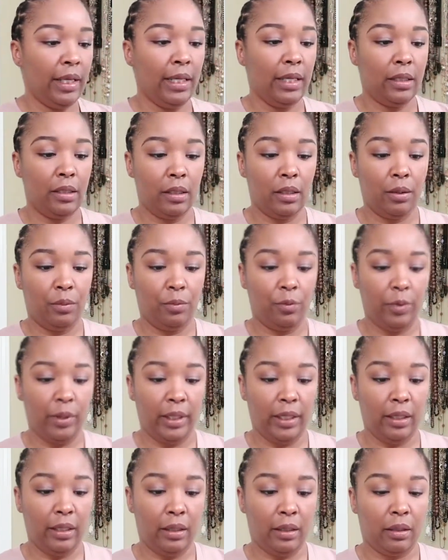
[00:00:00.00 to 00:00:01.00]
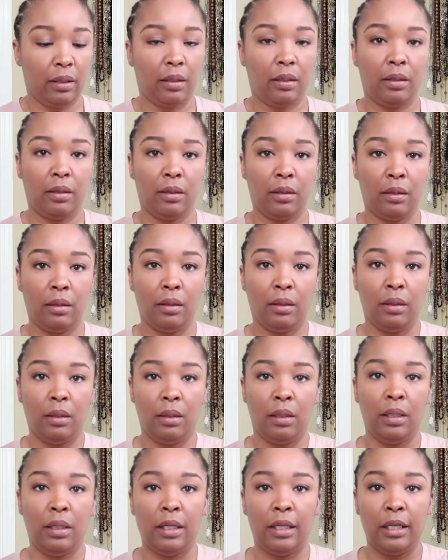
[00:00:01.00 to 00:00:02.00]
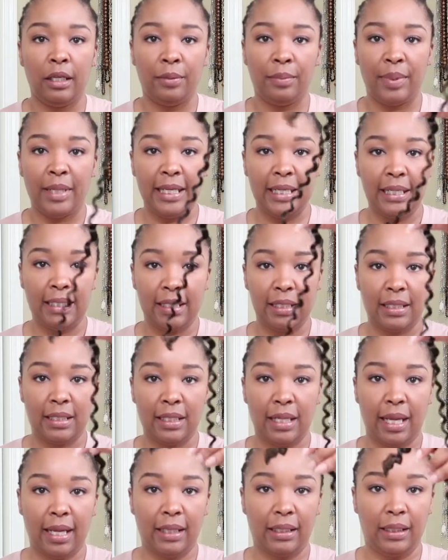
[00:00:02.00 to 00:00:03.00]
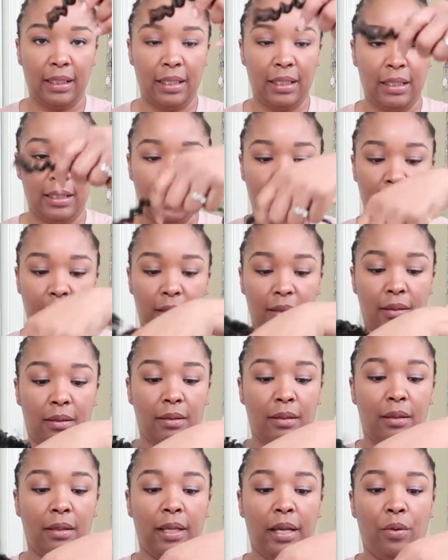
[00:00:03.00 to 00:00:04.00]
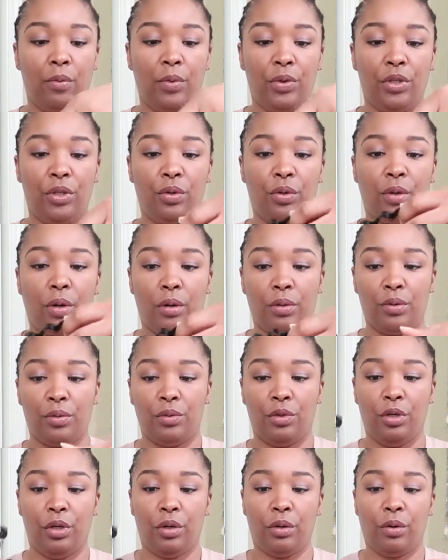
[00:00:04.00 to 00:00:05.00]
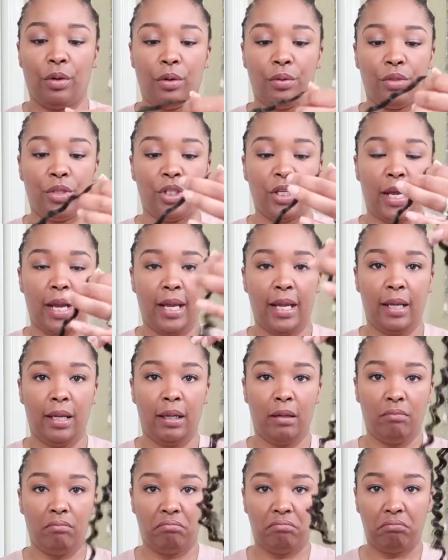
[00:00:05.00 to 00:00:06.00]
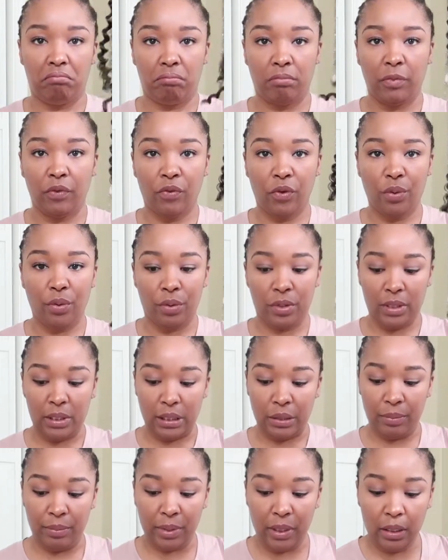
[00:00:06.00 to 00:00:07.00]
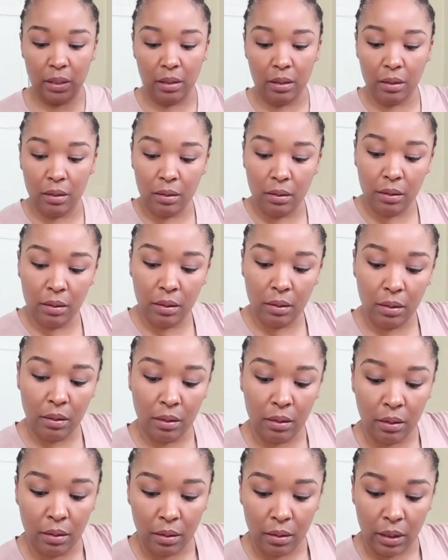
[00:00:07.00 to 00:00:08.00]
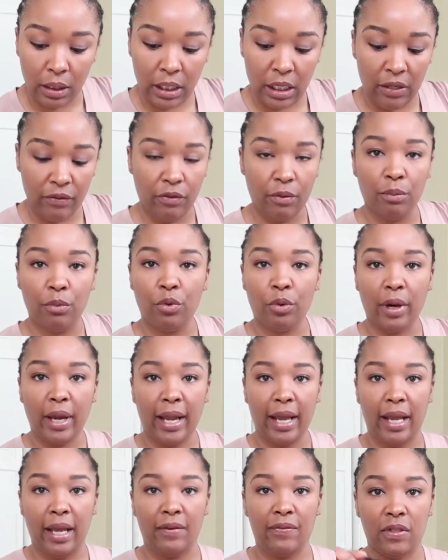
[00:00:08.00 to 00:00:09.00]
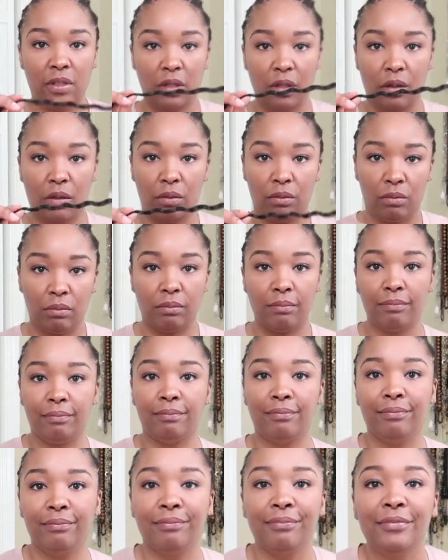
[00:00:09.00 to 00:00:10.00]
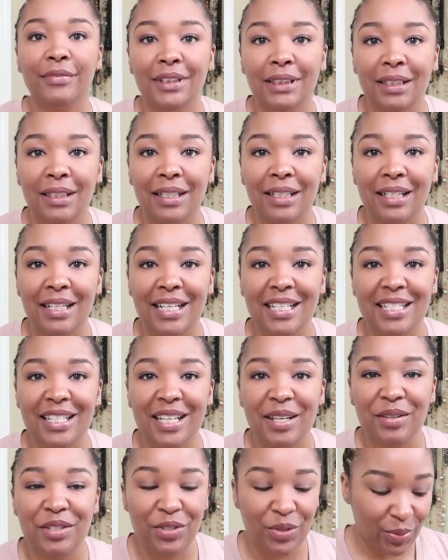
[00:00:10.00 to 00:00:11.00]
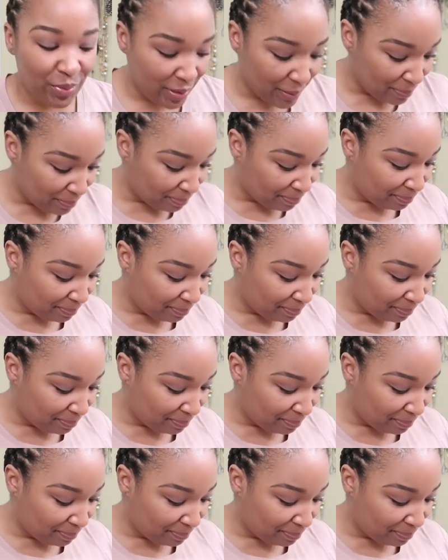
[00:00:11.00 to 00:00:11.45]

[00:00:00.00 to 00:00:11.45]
end up with pieces like this, that when you crochet it, of course it'll be even more half. So let's get to it.